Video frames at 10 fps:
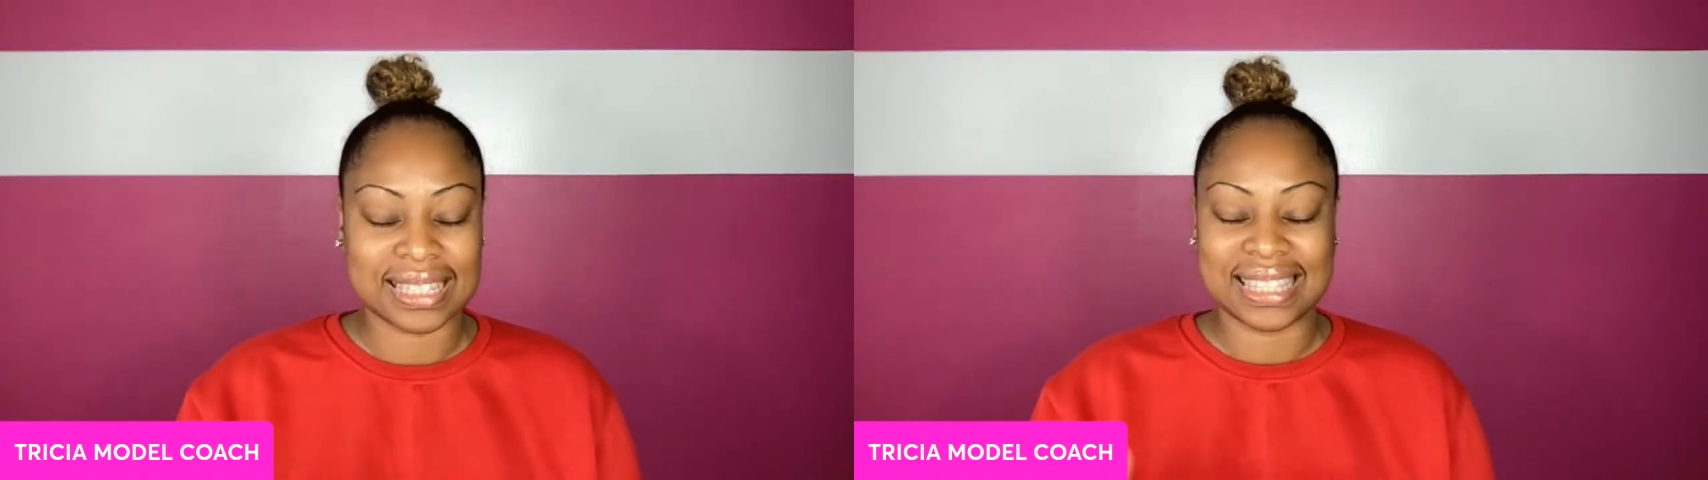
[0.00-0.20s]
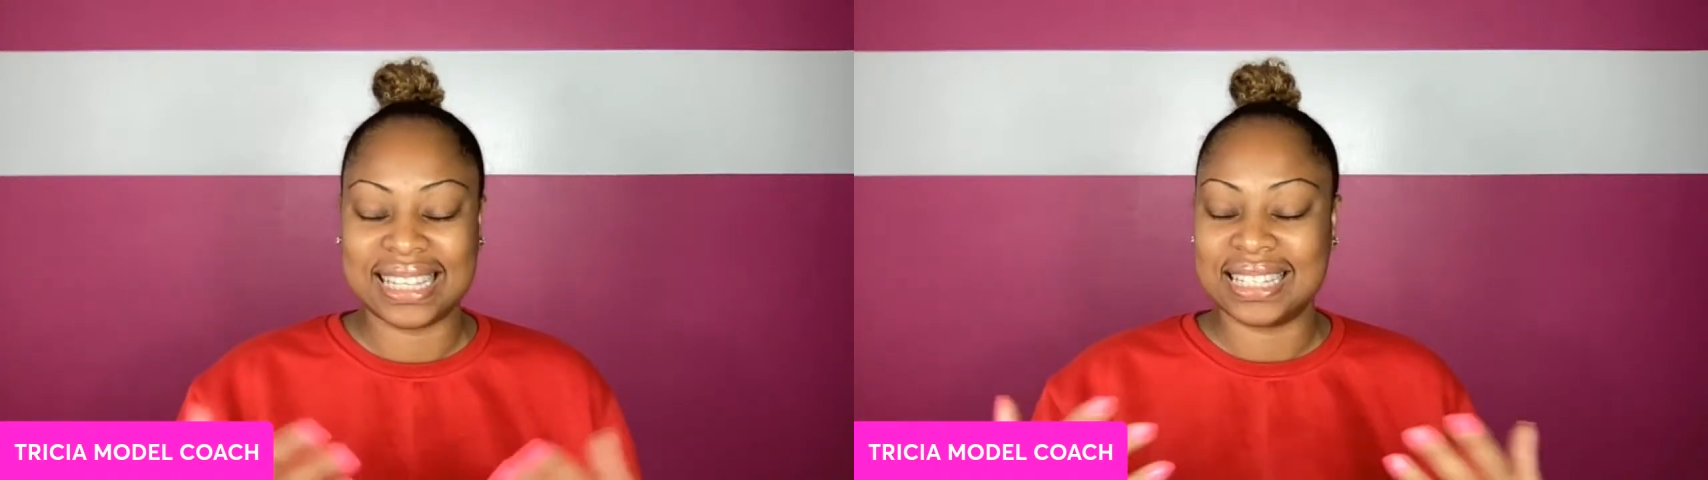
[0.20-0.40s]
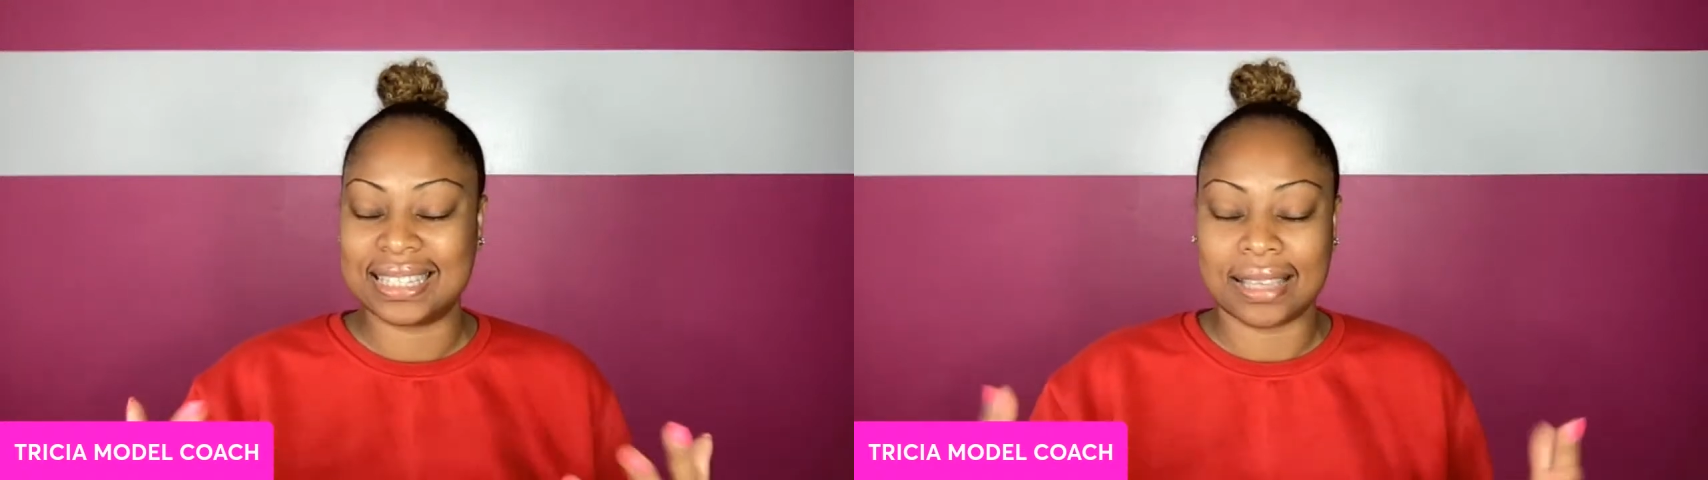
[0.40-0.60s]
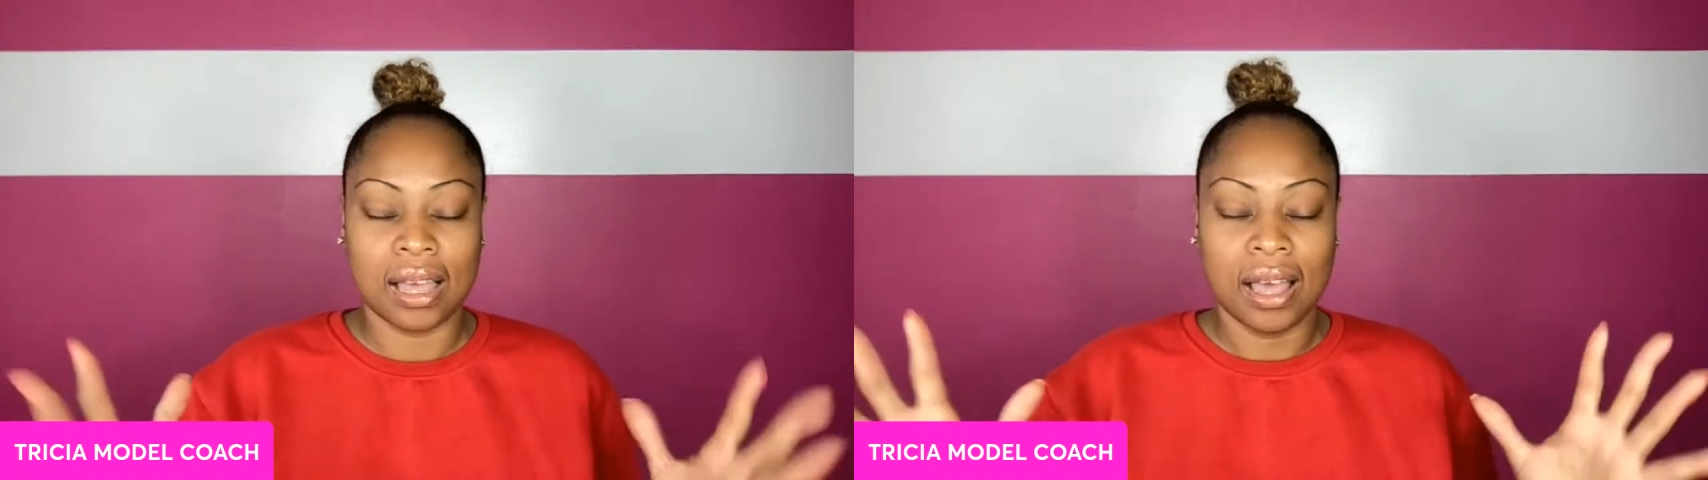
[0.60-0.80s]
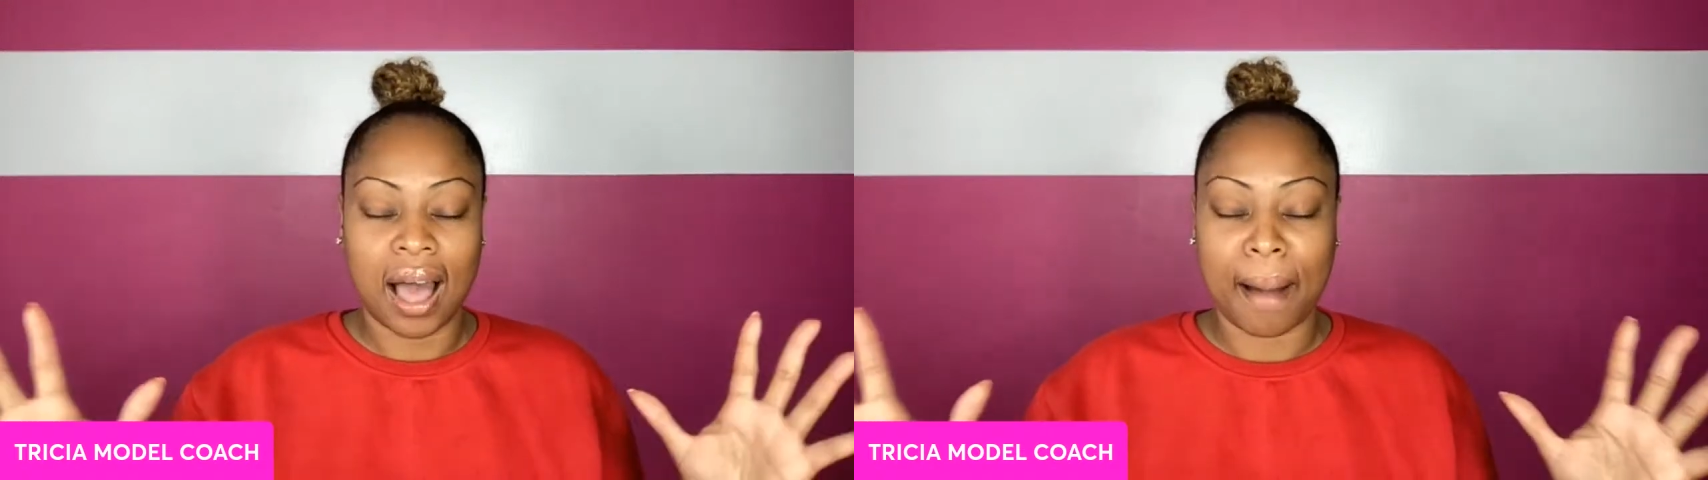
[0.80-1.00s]
these
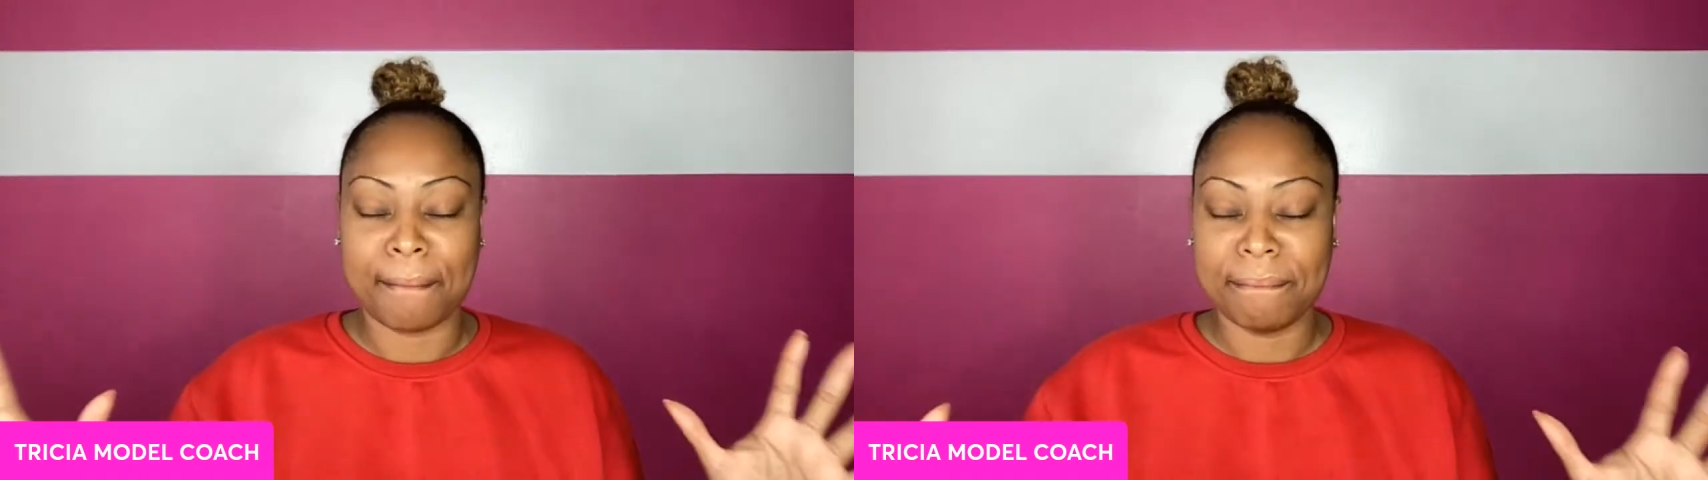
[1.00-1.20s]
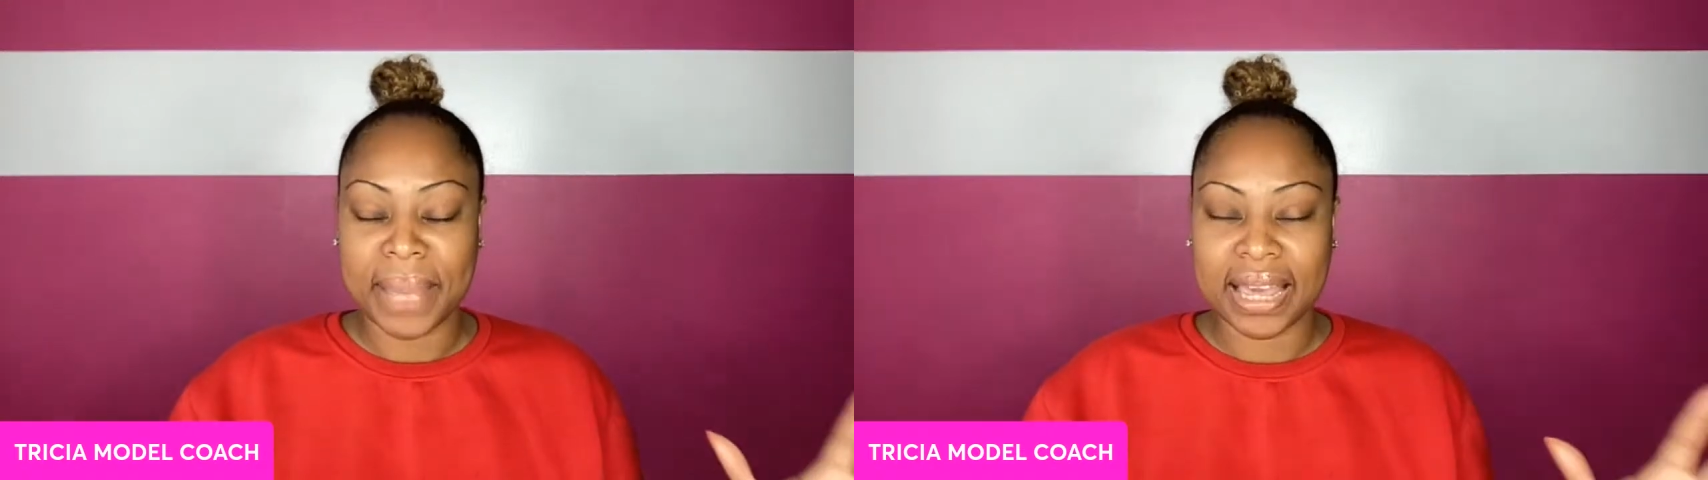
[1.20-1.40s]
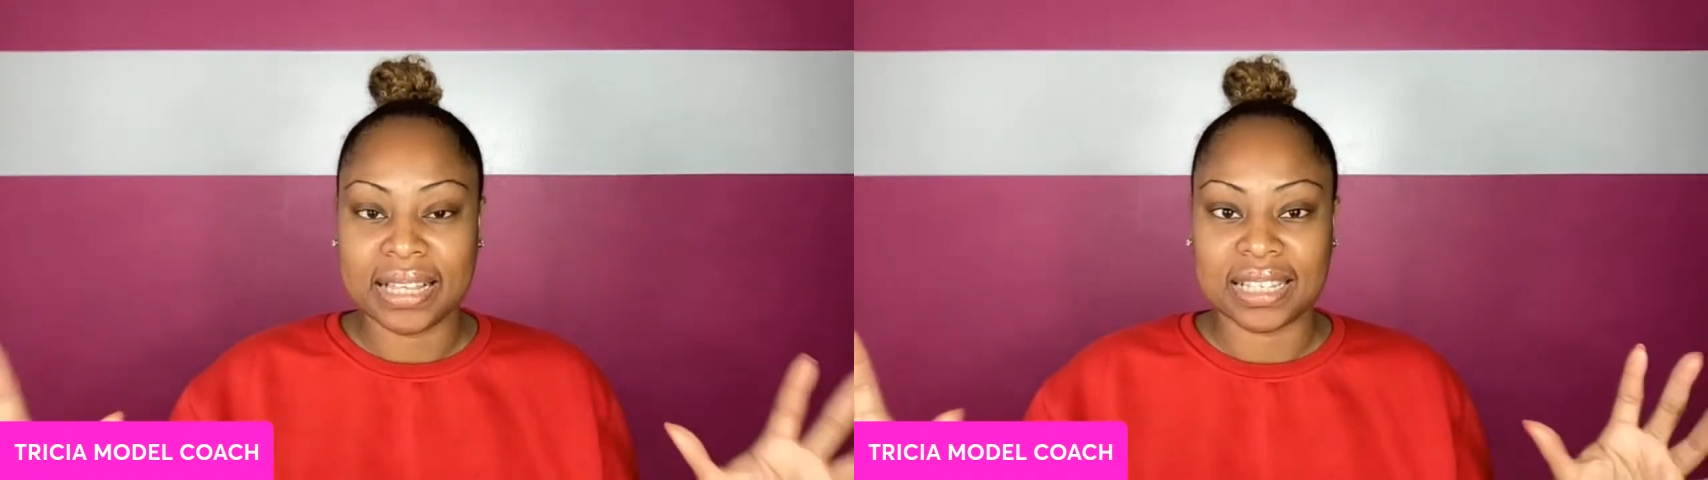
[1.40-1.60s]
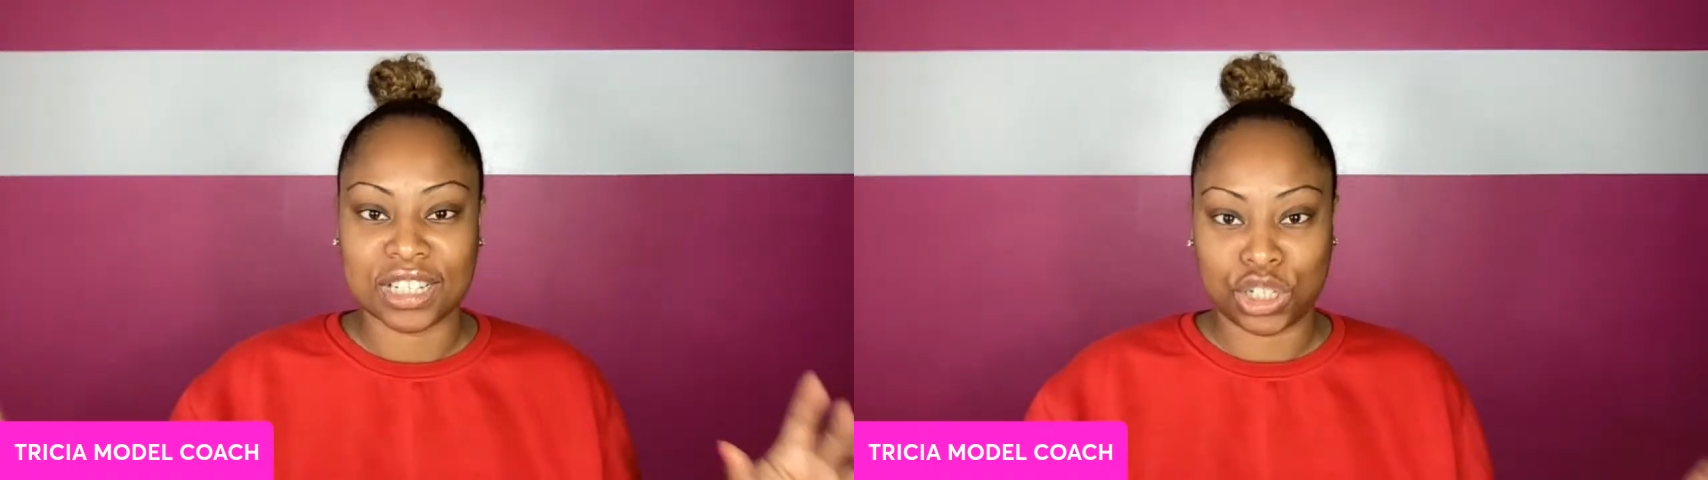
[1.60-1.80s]
amazing,